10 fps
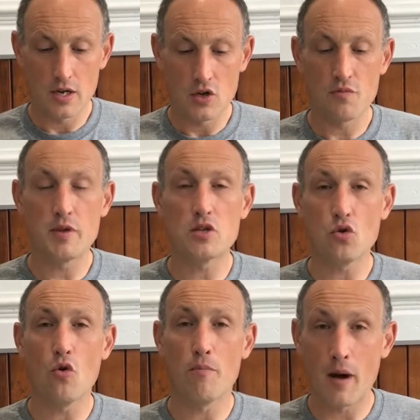You've been
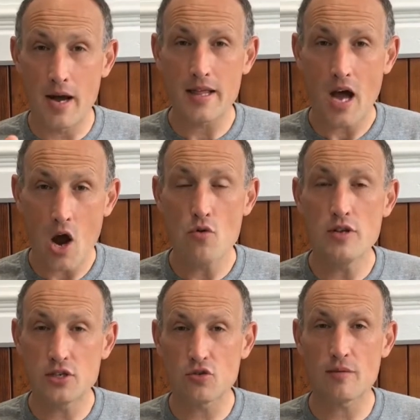taught by the
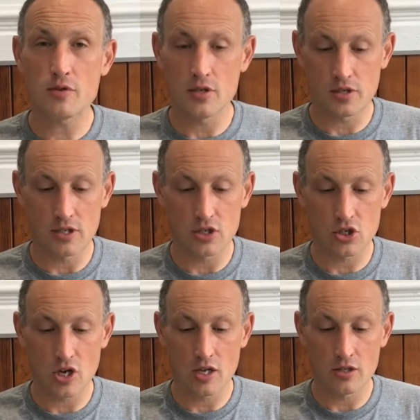Holy Scriptures since
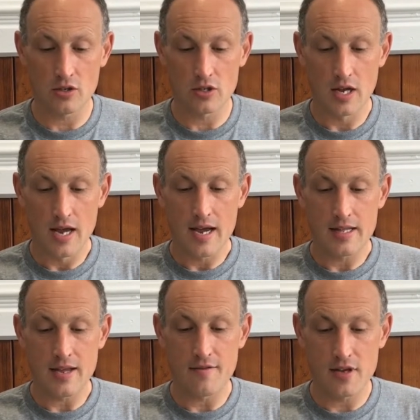childhood,
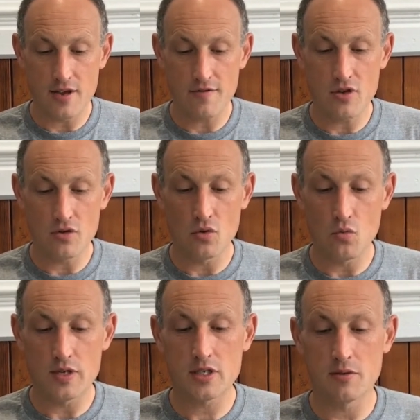and they've given you the
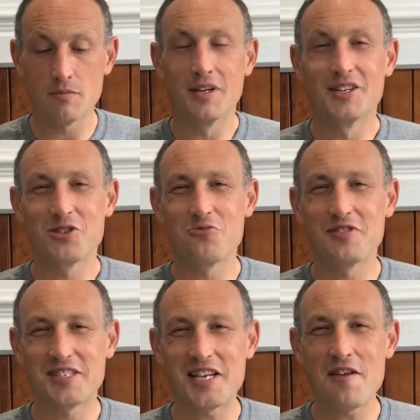wisdom to
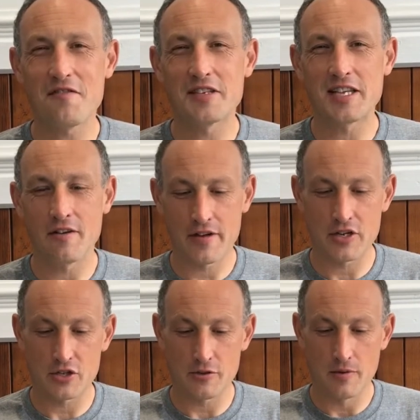receive the
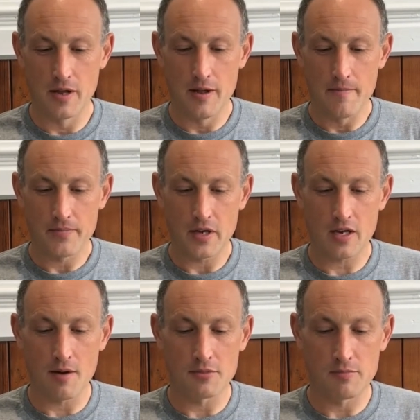salvation that
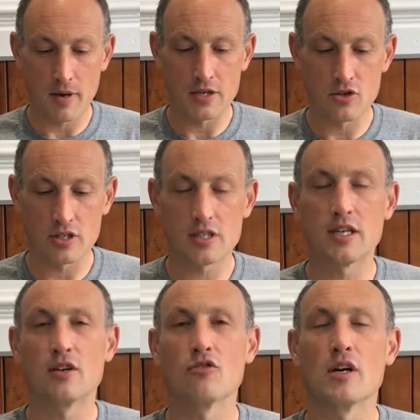comes by trusting
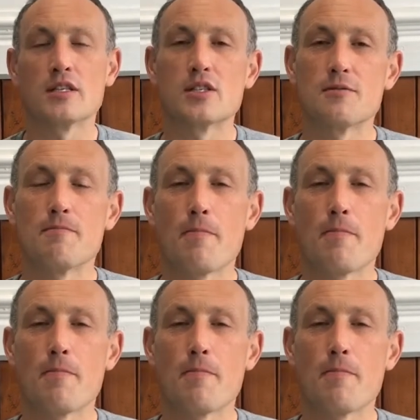in Christ.